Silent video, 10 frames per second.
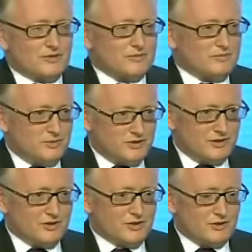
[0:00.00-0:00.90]
this
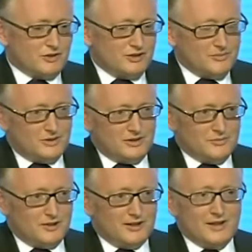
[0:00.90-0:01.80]
particular stock that I'm
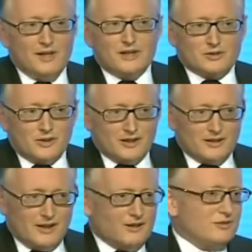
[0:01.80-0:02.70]
thinking of buying
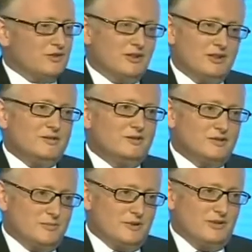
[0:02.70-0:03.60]
right now? Should I leave it for a